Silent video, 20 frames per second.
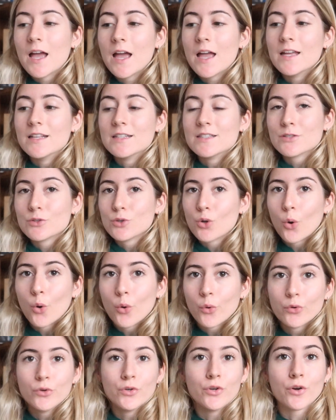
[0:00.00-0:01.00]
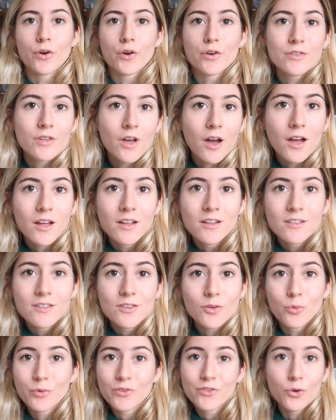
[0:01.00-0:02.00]
it's not neuroscience
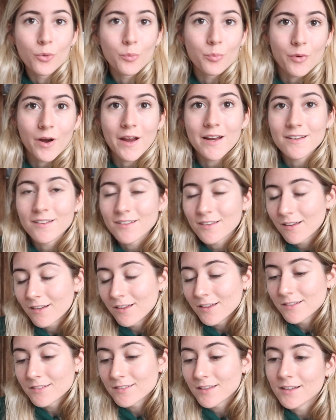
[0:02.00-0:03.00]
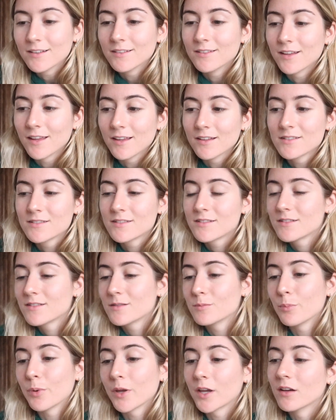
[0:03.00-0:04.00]
or it's not brain science, exists,
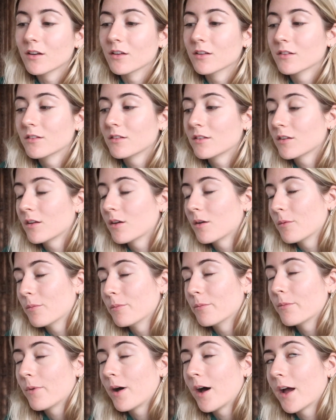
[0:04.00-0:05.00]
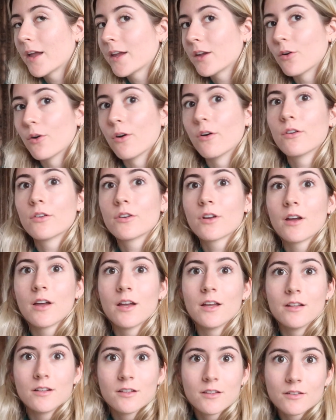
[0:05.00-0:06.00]
because my god,
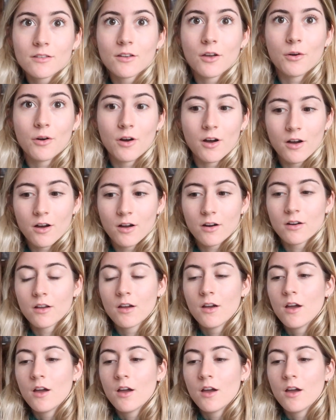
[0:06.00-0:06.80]
it's so hard.